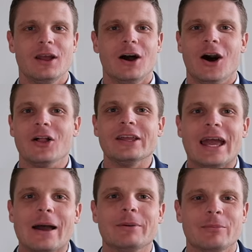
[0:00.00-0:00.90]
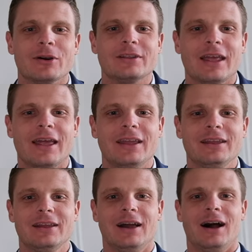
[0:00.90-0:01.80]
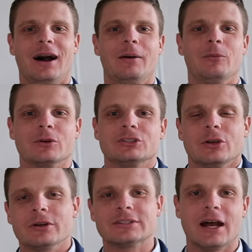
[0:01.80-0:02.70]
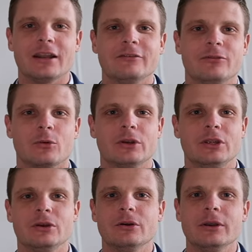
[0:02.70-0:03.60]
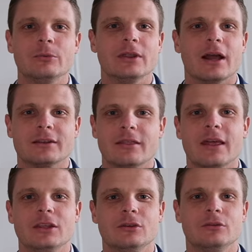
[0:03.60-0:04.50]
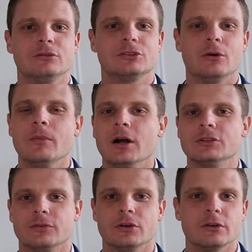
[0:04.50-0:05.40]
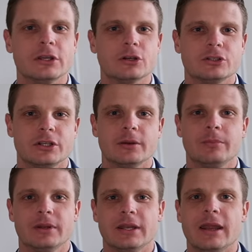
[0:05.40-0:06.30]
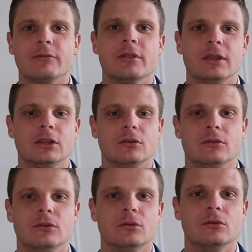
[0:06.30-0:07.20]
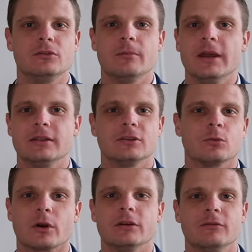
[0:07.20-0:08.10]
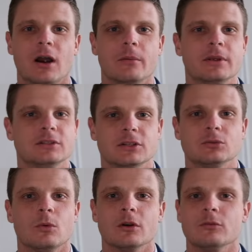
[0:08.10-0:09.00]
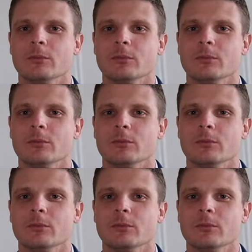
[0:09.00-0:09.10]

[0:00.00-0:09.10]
Holly, happy birthday. We're so excited for you, and we'd like to thank you so much for your leadership and everything you do to make this work environment such a wonderful